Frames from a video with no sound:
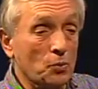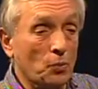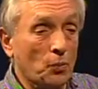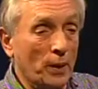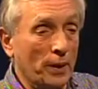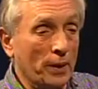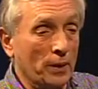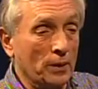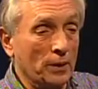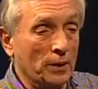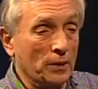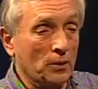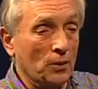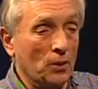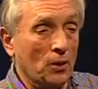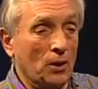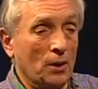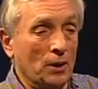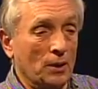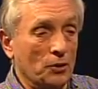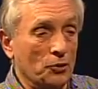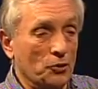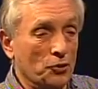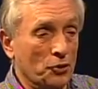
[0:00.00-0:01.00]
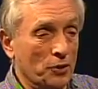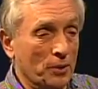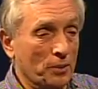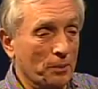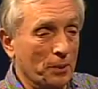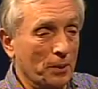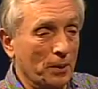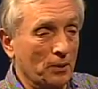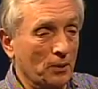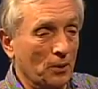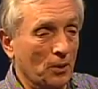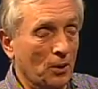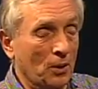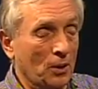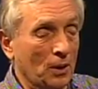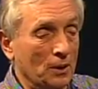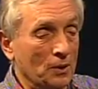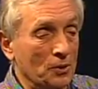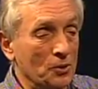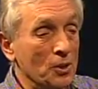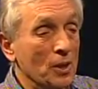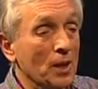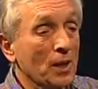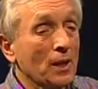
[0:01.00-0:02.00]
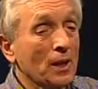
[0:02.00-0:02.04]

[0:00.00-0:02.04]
whaling logs, shipping logs.